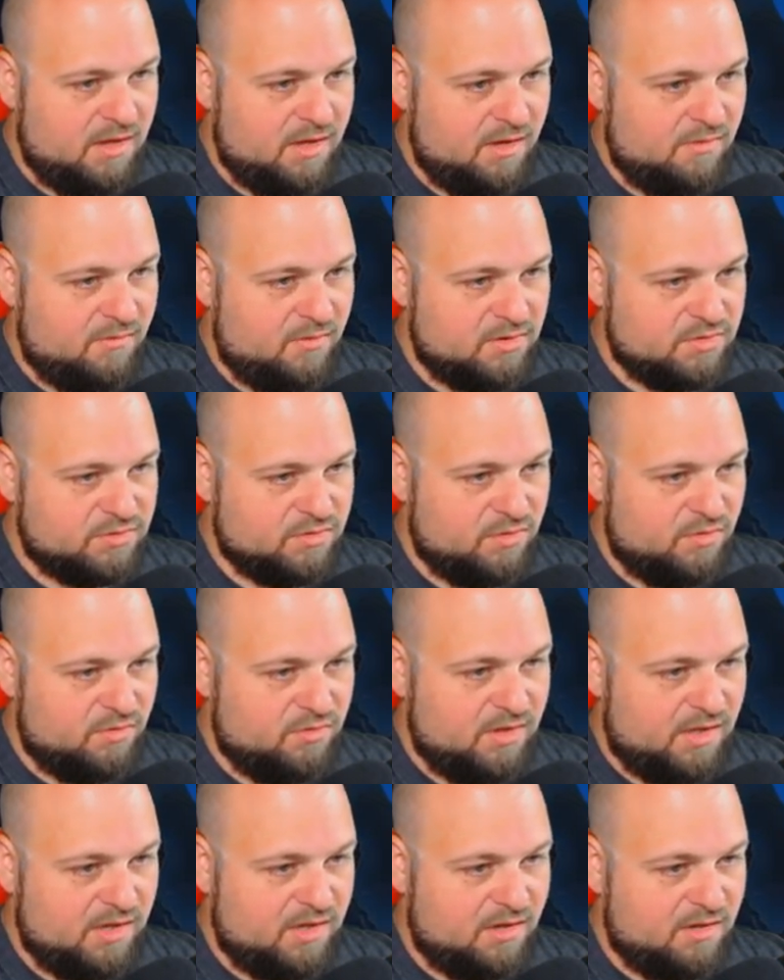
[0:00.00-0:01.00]
have our
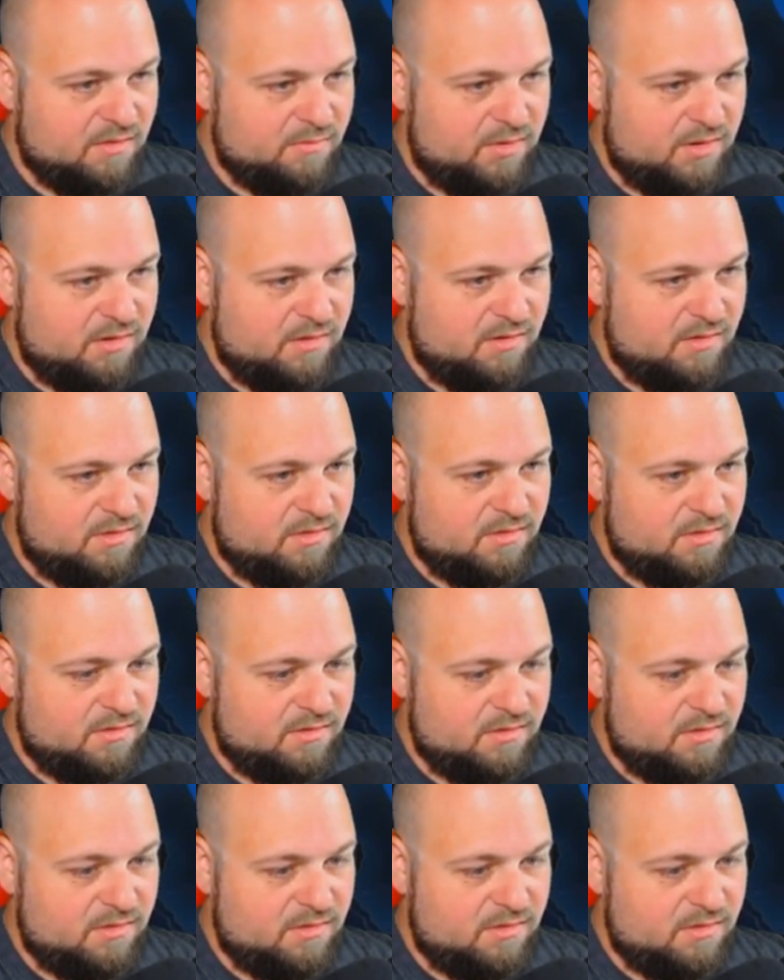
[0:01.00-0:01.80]
scroll lighting up here.